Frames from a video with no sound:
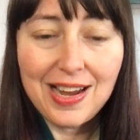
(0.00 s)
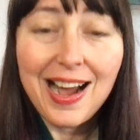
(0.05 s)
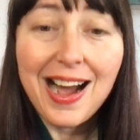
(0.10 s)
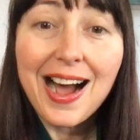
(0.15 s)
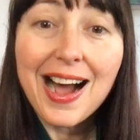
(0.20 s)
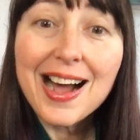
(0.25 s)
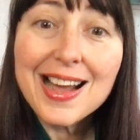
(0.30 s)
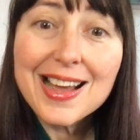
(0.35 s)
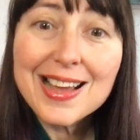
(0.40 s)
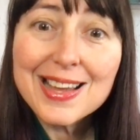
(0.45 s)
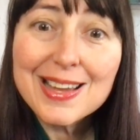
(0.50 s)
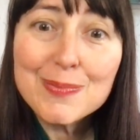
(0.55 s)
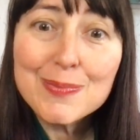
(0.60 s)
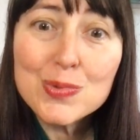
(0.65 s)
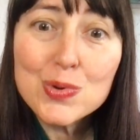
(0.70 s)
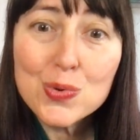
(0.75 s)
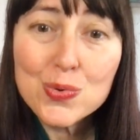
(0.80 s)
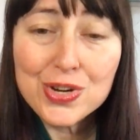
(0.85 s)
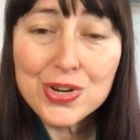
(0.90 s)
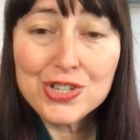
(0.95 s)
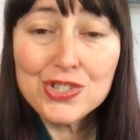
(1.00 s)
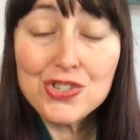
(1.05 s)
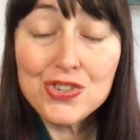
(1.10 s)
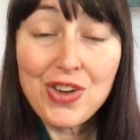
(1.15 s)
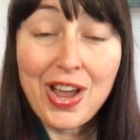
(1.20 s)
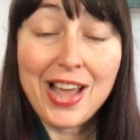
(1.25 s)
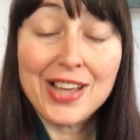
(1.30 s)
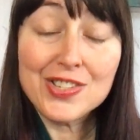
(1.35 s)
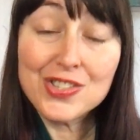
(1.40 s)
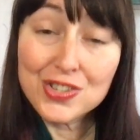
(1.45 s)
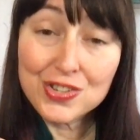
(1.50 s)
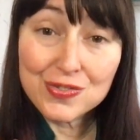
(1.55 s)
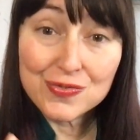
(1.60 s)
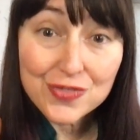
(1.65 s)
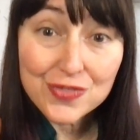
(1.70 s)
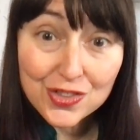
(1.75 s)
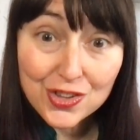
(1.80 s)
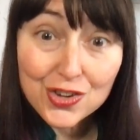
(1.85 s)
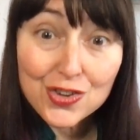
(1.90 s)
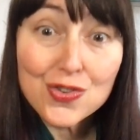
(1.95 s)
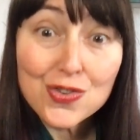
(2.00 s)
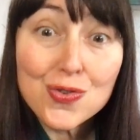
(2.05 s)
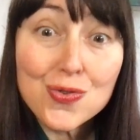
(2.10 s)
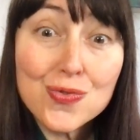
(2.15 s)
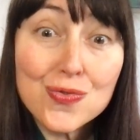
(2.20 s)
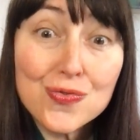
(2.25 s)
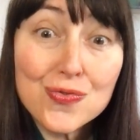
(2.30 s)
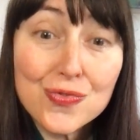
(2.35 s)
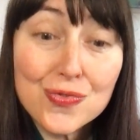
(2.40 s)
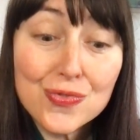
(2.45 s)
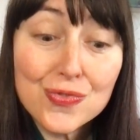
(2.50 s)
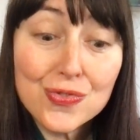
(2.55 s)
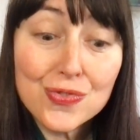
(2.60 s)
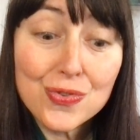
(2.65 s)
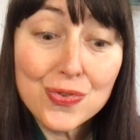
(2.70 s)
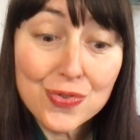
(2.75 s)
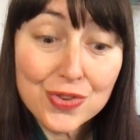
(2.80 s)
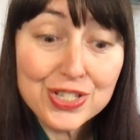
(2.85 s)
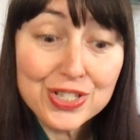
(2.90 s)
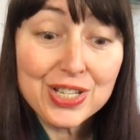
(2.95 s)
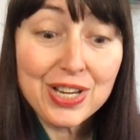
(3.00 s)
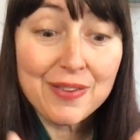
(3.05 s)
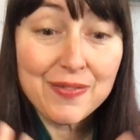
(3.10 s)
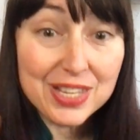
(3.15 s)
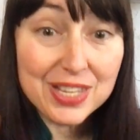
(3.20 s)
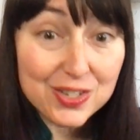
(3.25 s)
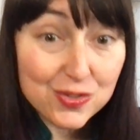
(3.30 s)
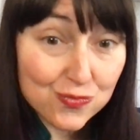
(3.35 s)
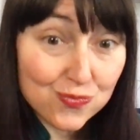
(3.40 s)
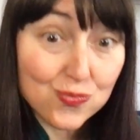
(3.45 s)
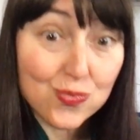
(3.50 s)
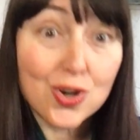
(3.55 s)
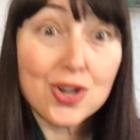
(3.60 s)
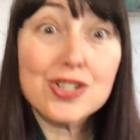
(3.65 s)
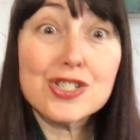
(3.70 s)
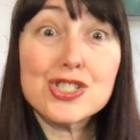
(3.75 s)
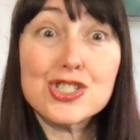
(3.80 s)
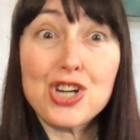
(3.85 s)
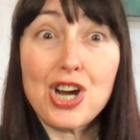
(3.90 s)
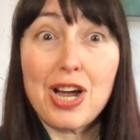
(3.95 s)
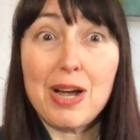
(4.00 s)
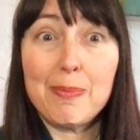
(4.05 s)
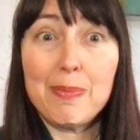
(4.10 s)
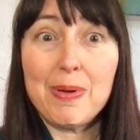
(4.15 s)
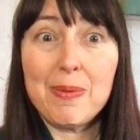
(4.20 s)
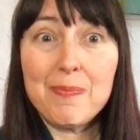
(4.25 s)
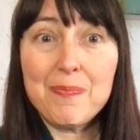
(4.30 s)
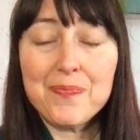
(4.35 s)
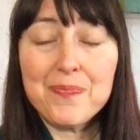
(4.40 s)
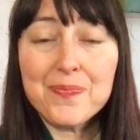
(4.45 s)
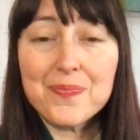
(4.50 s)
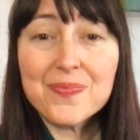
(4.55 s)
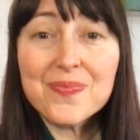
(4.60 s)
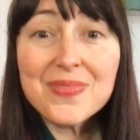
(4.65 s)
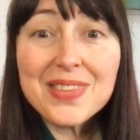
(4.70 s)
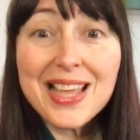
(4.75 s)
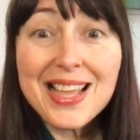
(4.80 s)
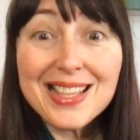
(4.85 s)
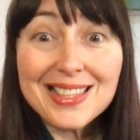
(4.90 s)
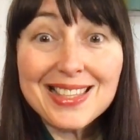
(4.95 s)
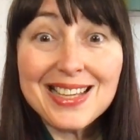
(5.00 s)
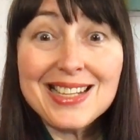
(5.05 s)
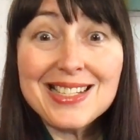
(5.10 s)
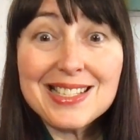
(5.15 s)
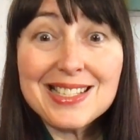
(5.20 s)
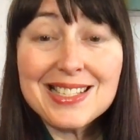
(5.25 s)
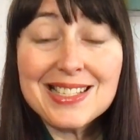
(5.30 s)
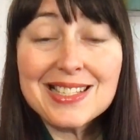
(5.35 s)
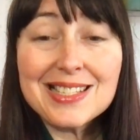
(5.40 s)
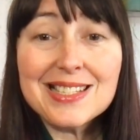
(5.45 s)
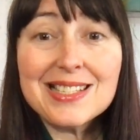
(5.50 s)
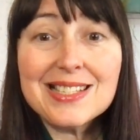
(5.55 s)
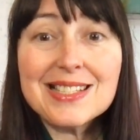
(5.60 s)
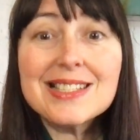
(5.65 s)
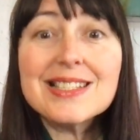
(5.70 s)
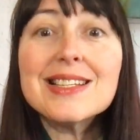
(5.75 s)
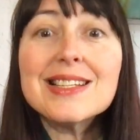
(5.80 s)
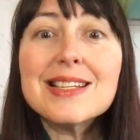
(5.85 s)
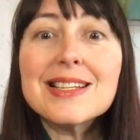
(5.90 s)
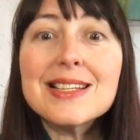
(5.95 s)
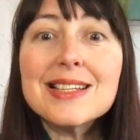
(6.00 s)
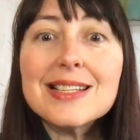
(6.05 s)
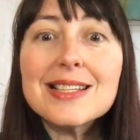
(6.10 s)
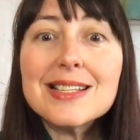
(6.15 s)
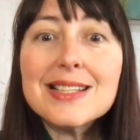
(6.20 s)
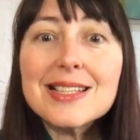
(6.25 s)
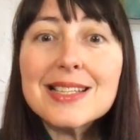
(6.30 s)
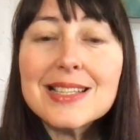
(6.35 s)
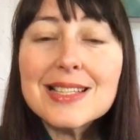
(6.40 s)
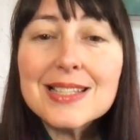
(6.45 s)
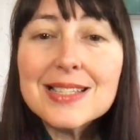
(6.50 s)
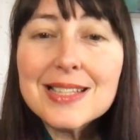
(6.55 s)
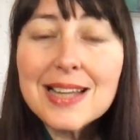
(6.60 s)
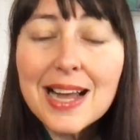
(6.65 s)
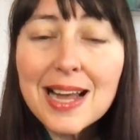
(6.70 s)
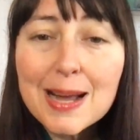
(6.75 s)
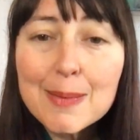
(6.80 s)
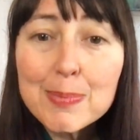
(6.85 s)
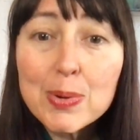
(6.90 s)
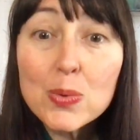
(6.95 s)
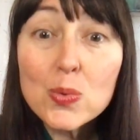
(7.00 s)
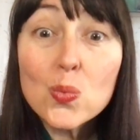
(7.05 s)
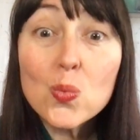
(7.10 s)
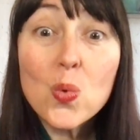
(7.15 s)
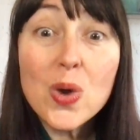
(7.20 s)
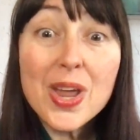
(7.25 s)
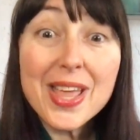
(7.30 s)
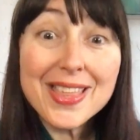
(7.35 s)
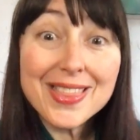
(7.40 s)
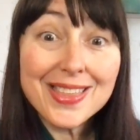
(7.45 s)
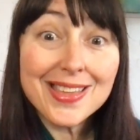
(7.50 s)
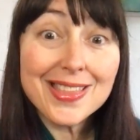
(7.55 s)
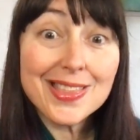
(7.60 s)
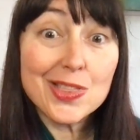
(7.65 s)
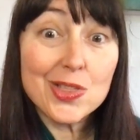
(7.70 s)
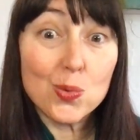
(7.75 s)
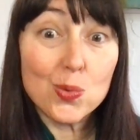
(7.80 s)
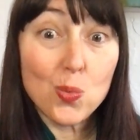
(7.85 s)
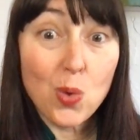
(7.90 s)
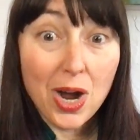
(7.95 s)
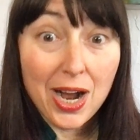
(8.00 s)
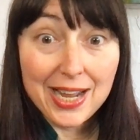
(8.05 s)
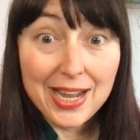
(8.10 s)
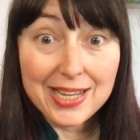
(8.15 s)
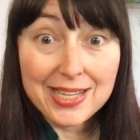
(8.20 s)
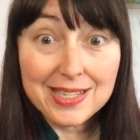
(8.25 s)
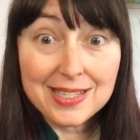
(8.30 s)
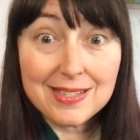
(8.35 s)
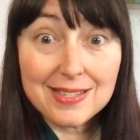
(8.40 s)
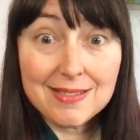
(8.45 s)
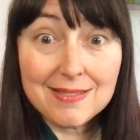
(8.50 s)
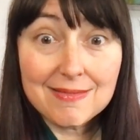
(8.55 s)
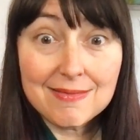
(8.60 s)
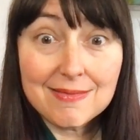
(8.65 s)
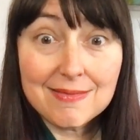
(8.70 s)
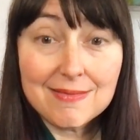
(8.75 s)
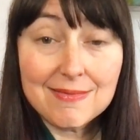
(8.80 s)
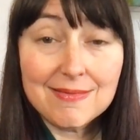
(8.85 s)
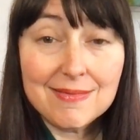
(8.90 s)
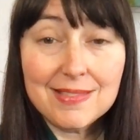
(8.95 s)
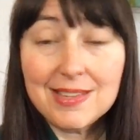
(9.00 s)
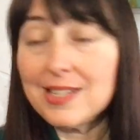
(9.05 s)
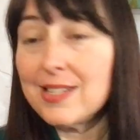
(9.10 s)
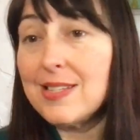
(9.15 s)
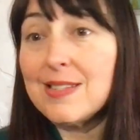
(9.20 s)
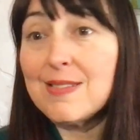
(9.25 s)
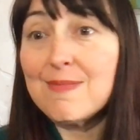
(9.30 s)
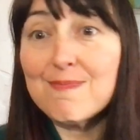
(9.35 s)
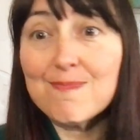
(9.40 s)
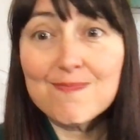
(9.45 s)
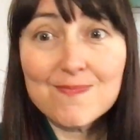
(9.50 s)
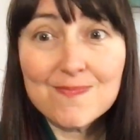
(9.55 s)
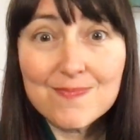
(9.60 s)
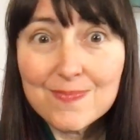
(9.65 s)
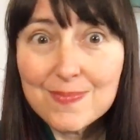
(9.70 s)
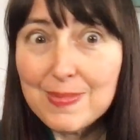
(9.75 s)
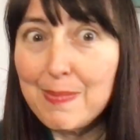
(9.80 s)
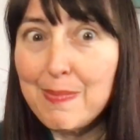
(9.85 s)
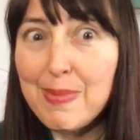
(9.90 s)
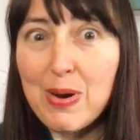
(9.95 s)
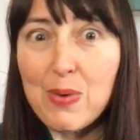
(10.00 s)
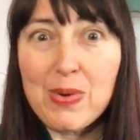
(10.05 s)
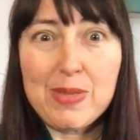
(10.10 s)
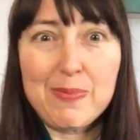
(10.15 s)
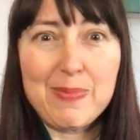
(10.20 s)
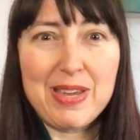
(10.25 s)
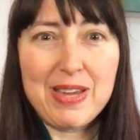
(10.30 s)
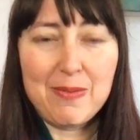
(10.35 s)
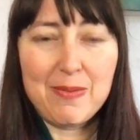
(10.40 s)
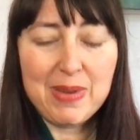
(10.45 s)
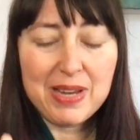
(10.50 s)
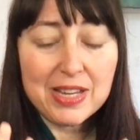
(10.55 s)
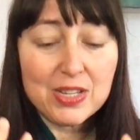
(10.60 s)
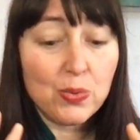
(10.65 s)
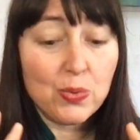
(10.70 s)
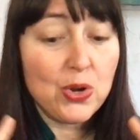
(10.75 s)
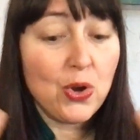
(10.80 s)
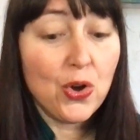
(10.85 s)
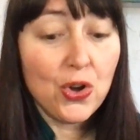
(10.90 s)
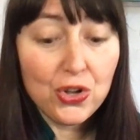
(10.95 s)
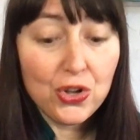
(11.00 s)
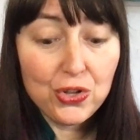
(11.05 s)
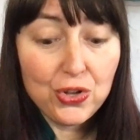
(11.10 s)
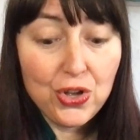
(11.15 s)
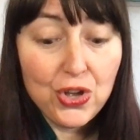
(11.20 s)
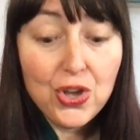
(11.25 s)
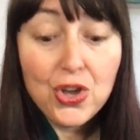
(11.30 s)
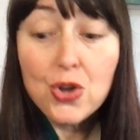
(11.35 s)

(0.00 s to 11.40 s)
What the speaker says: I'm going to ask you for the course of this workshop, let's stop with the whys. Just bear with me here, because we all